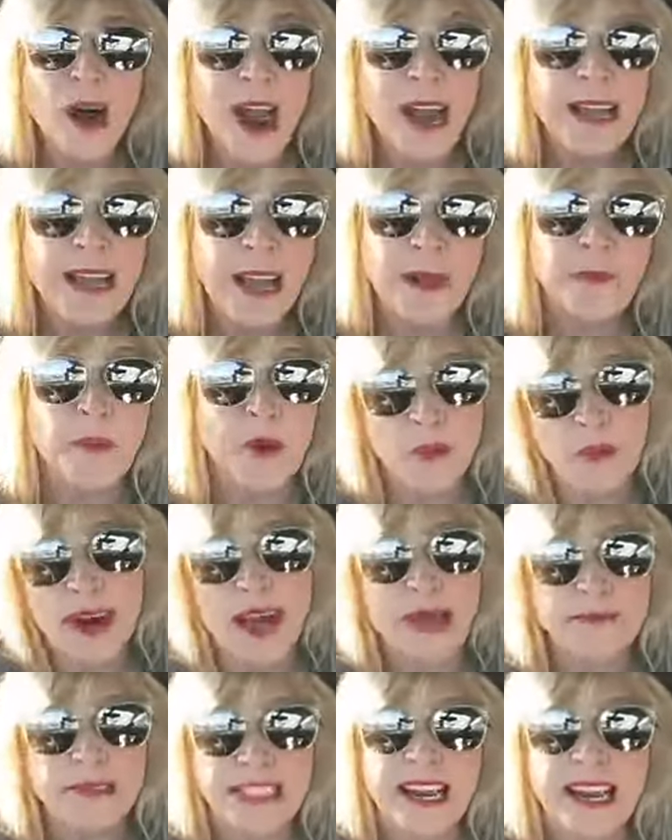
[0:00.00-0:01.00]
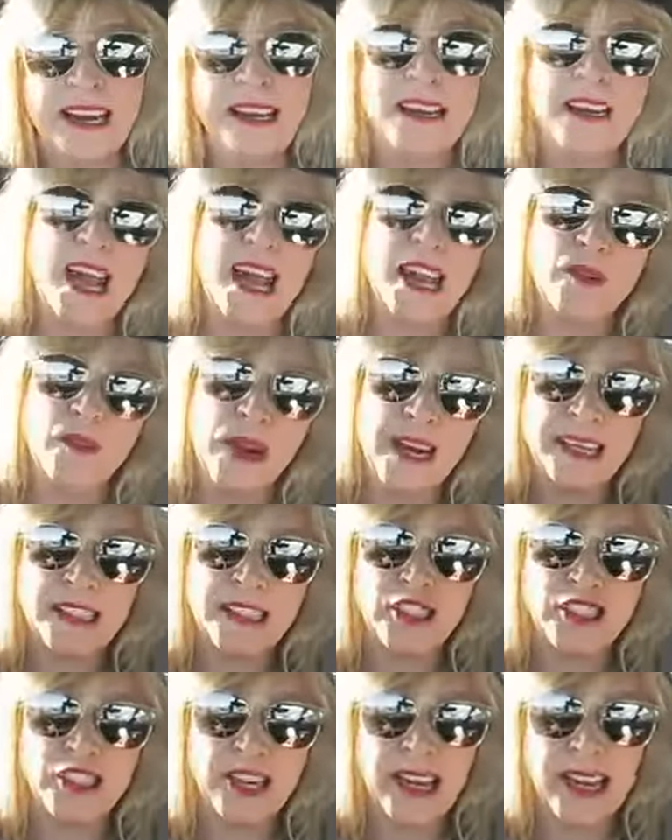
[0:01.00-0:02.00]
I am. When I'm standing in line waiting
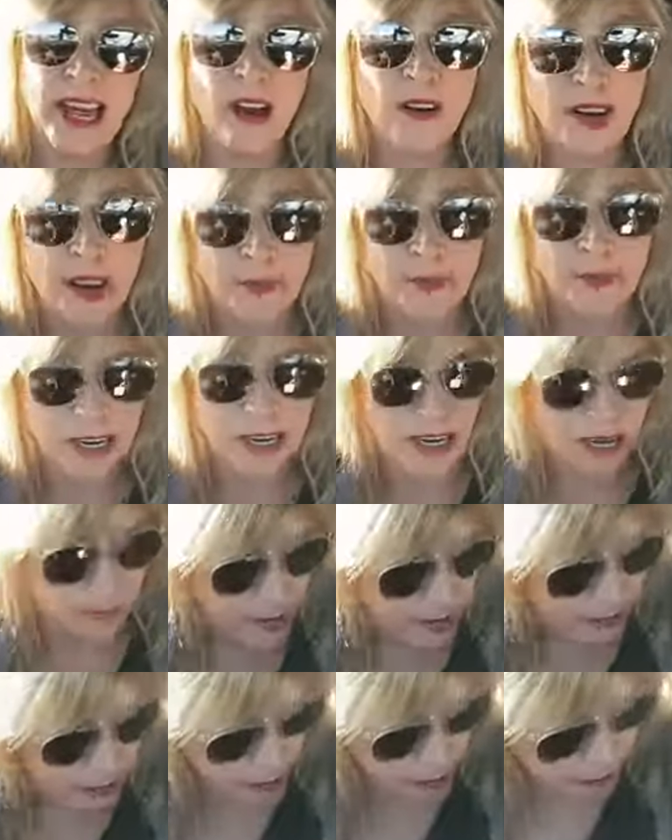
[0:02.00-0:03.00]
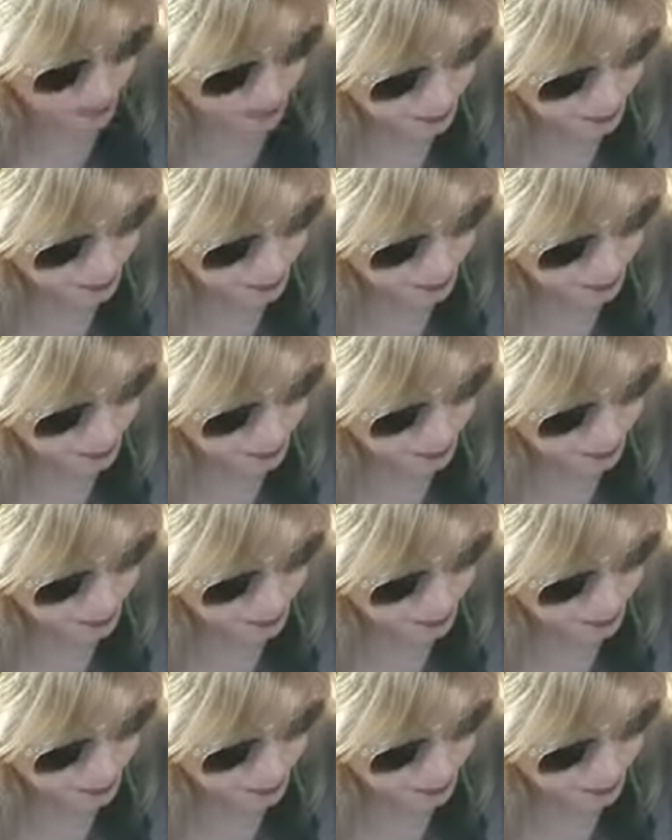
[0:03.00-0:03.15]
to check out, I'm looking at my phone.